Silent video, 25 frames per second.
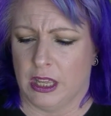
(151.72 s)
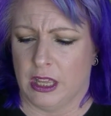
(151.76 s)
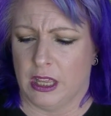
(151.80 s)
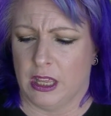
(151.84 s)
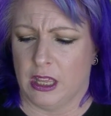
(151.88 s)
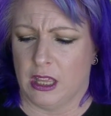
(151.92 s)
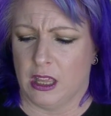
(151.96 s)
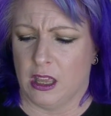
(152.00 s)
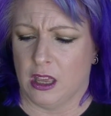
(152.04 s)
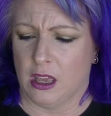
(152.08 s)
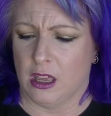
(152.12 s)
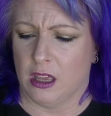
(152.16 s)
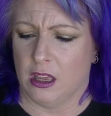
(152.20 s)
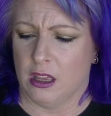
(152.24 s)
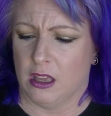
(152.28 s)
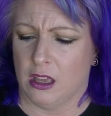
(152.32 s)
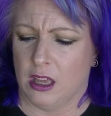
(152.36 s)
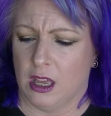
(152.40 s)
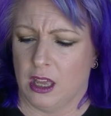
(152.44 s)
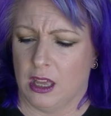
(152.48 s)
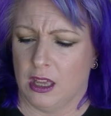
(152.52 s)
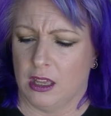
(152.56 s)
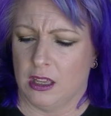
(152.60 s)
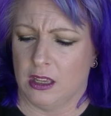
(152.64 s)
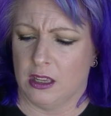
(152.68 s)
yeah,
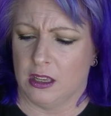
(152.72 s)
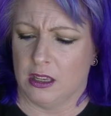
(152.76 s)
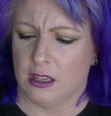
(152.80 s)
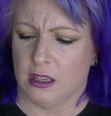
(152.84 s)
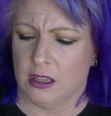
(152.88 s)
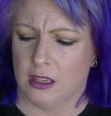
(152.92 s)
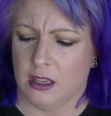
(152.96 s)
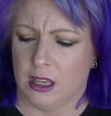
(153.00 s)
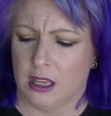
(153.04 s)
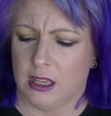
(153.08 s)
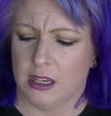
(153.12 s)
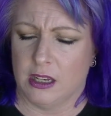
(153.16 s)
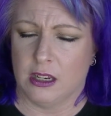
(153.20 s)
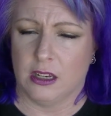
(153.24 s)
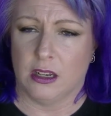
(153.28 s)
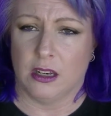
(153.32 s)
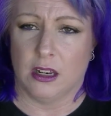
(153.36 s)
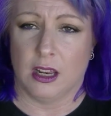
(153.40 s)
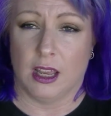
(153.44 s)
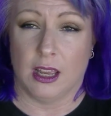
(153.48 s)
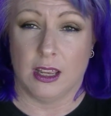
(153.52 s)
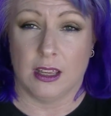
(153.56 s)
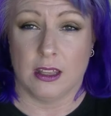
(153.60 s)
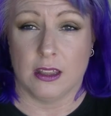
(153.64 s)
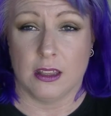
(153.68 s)
I didn't
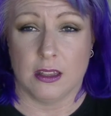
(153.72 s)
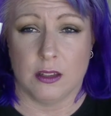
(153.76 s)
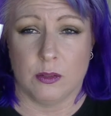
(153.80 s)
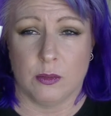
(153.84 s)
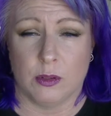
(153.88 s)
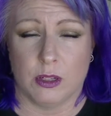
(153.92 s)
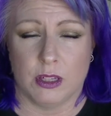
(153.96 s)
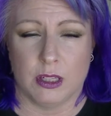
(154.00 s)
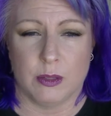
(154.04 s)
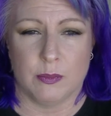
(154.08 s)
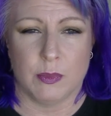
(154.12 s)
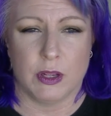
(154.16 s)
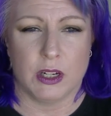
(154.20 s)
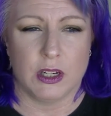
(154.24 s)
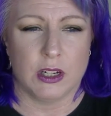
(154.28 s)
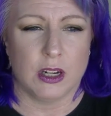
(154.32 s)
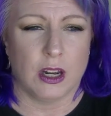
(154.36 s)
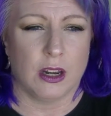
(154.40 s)
like this one as much.